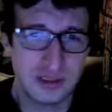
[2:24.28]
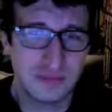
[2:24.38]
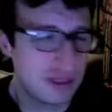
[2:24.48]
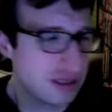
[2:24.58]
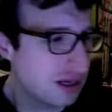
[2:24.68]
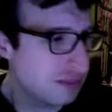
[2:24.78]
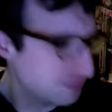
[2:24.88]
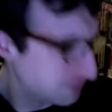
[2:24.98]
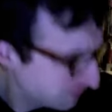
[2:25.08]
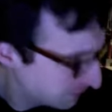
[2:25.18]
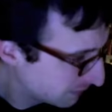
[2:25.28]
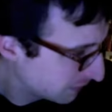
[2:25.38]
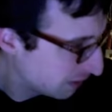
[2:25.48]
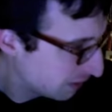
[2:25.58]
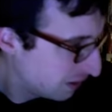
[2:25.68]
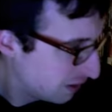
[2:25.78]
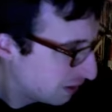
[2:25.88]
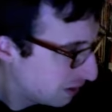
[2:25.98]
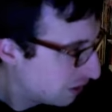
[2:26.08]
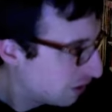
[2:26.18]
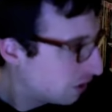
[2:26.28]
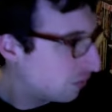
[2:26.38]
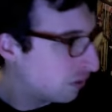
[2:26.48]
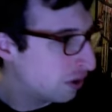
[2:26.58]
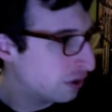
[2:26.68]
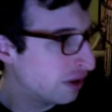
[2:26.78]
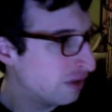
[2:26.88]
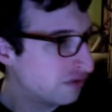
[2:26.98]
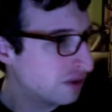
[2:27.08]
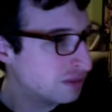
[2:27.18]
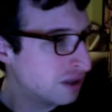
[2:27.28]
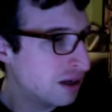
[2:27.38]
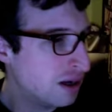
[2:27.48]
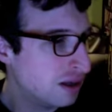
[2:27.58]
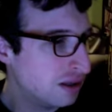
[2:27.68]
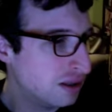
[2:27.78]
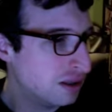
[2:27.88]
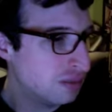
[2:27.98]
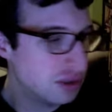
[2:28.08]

should pick it up. World of Krypton number